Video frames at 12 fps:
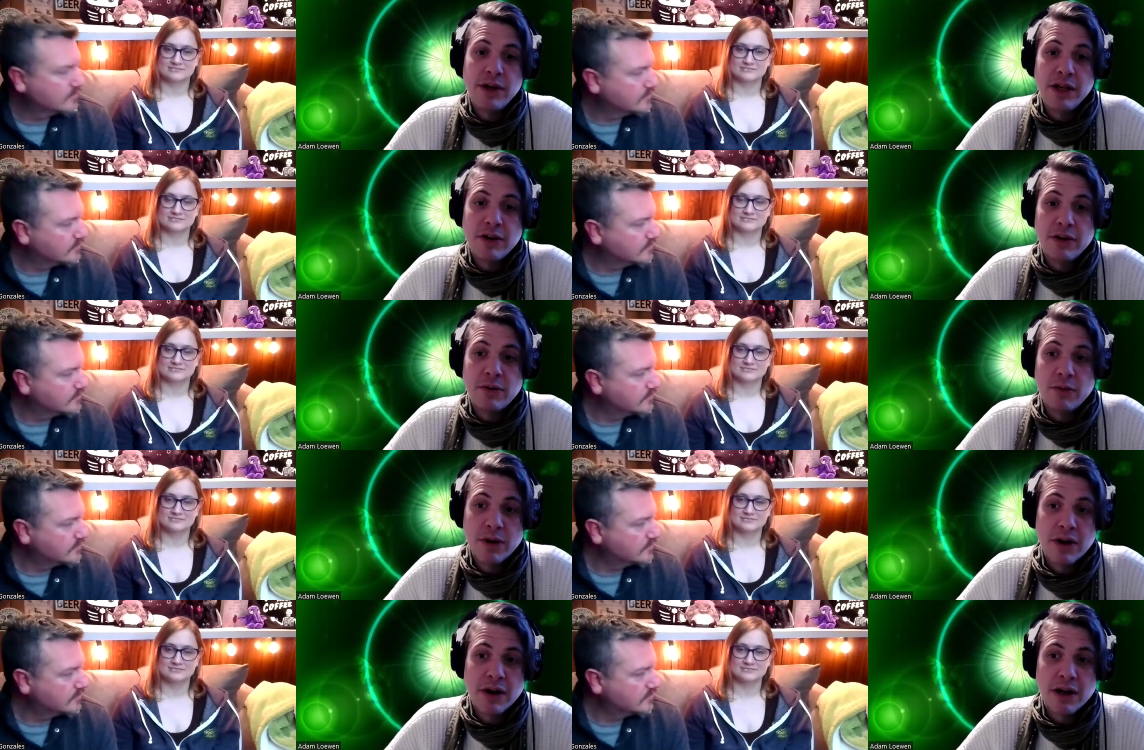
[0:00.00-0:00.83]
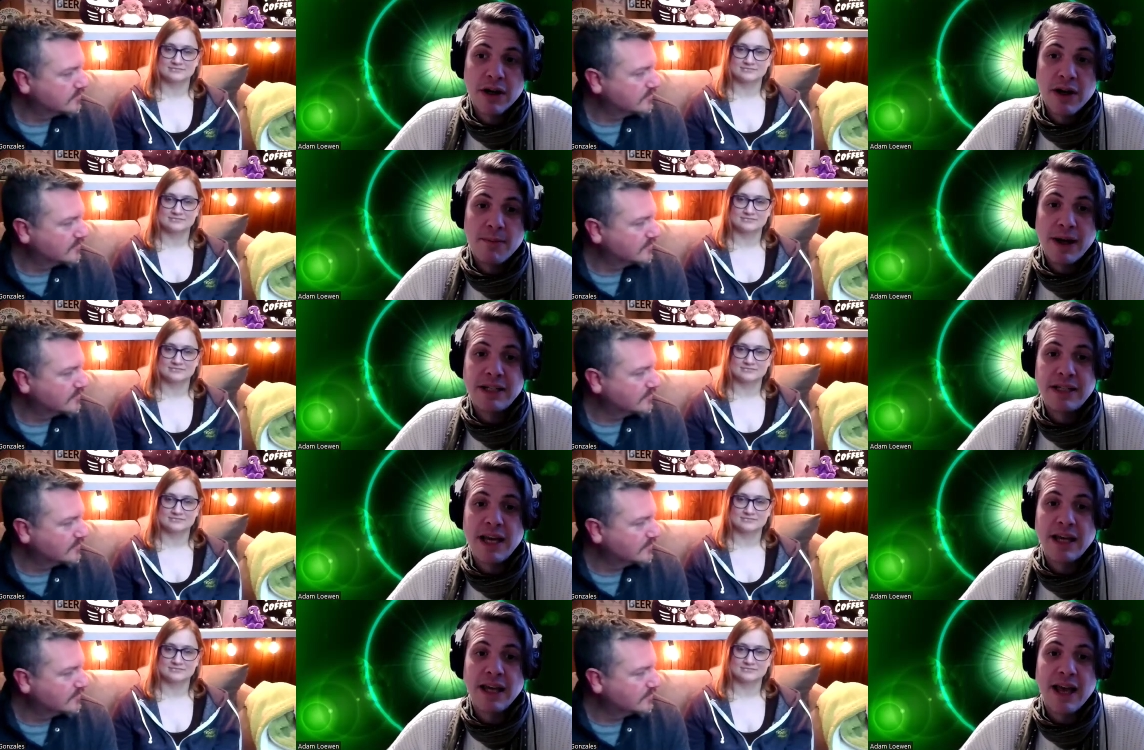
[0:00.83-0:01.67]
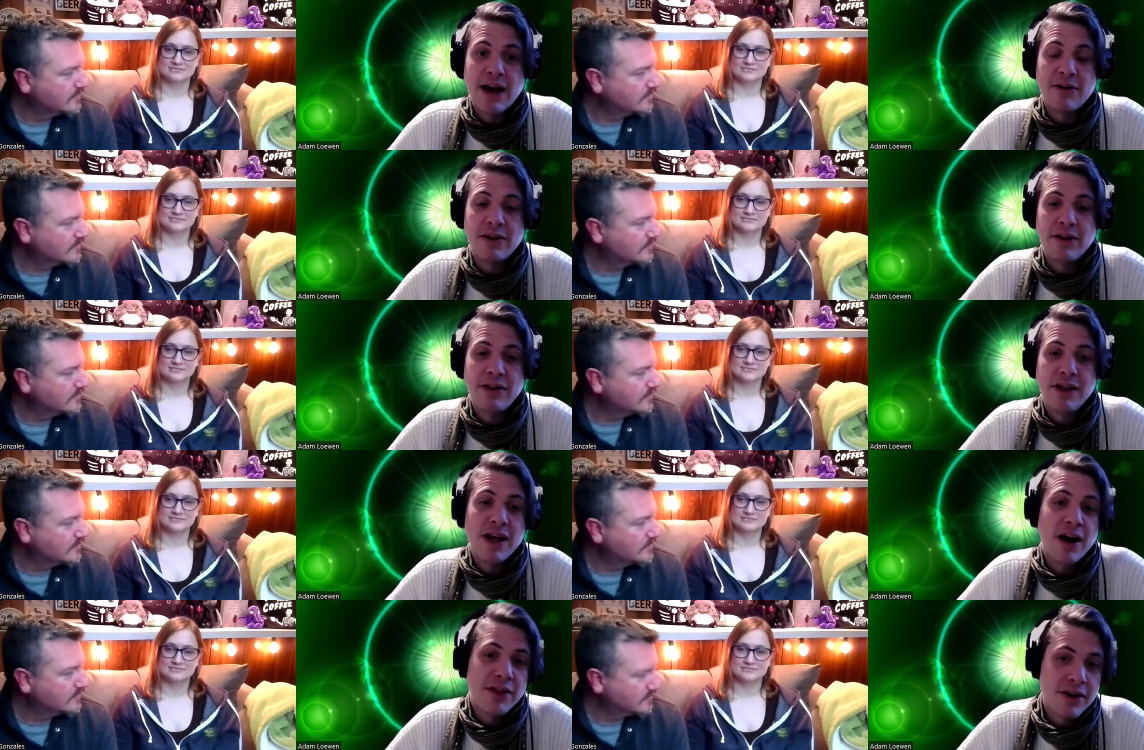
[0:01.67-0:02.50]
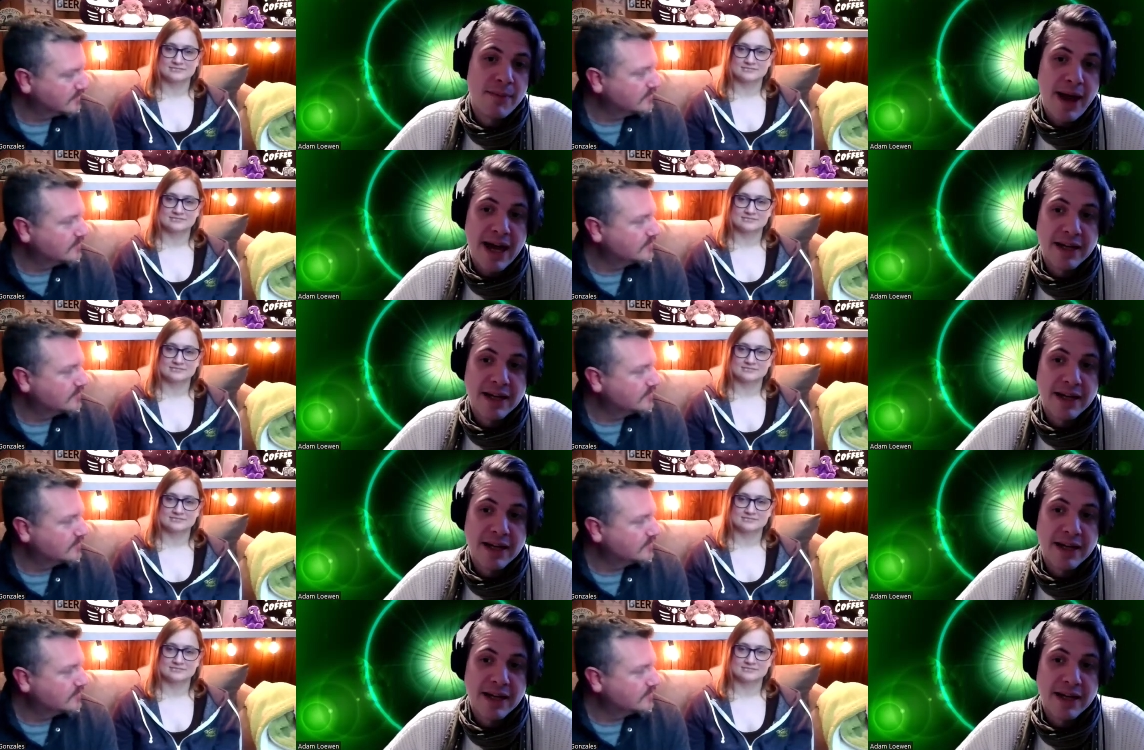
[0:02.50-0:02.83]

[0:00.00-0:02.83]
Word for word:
Speaker 1: doing good work by taking out the other